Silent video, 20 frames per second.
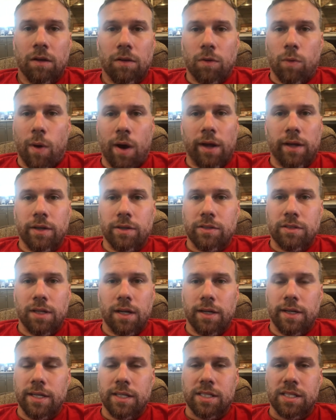Guayo's
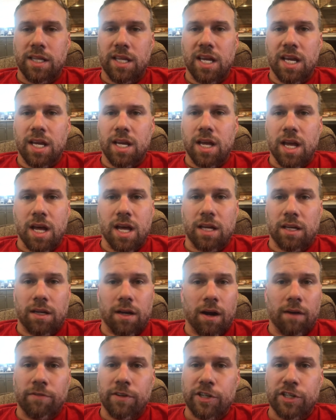done his thing. Uh,
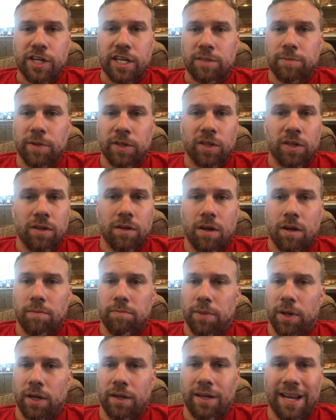coverage has been good
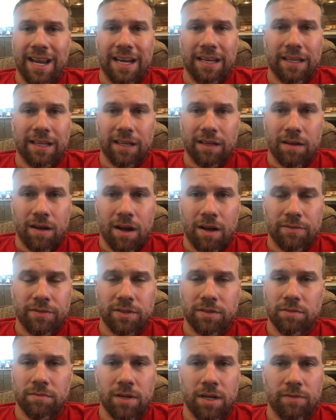on punt and
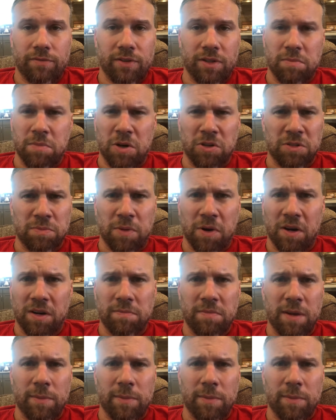kickoffs uh, for the most part.